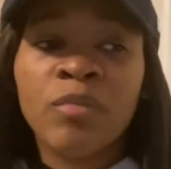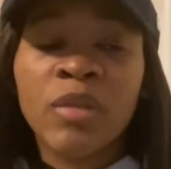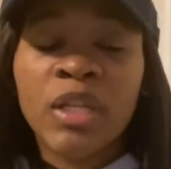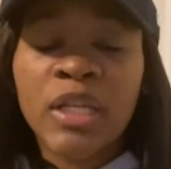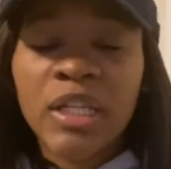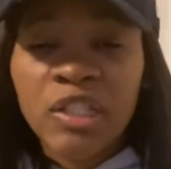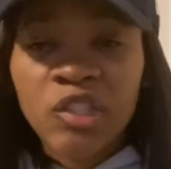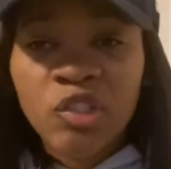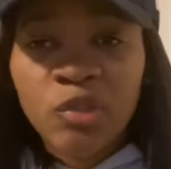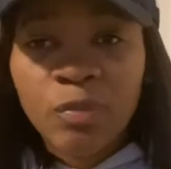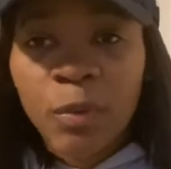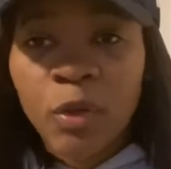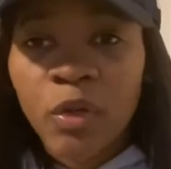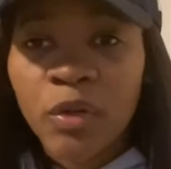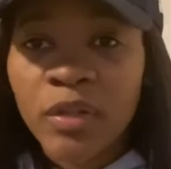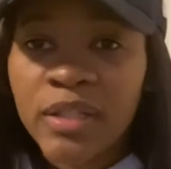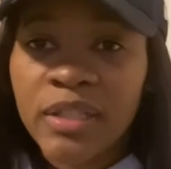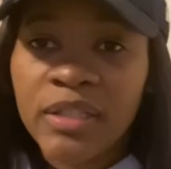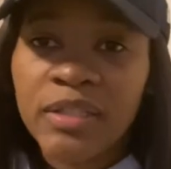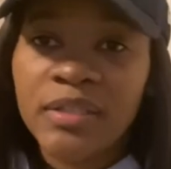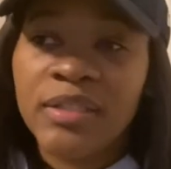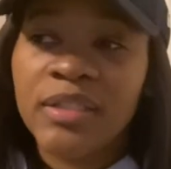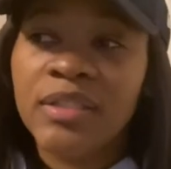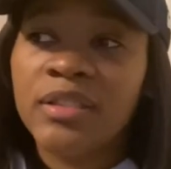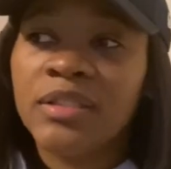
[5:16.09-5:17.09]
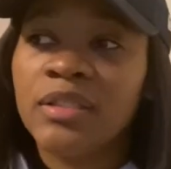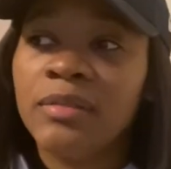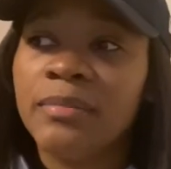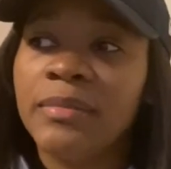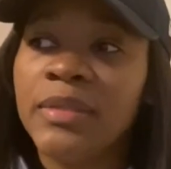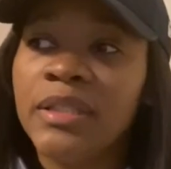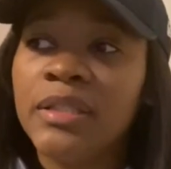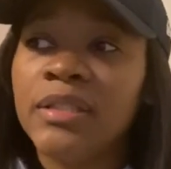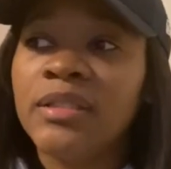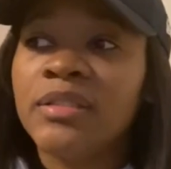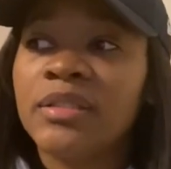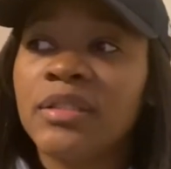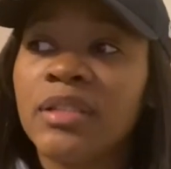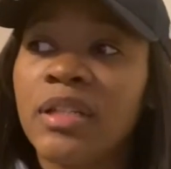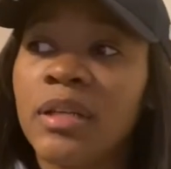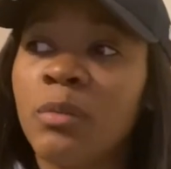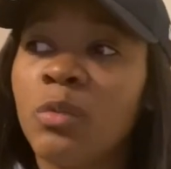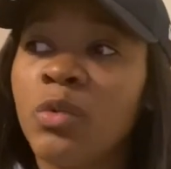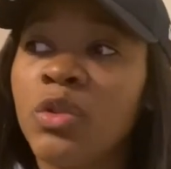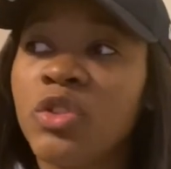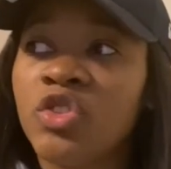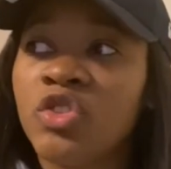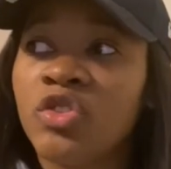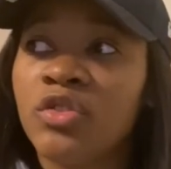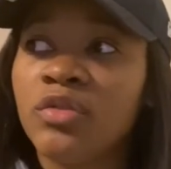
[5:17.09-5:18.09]
He spoke and He said to me, "Listen, I'm
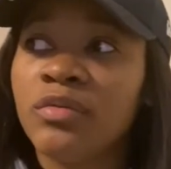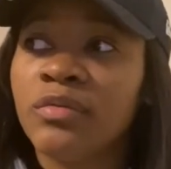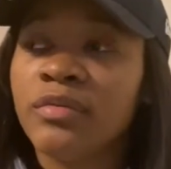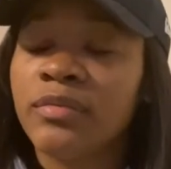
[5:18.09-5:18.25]
with you.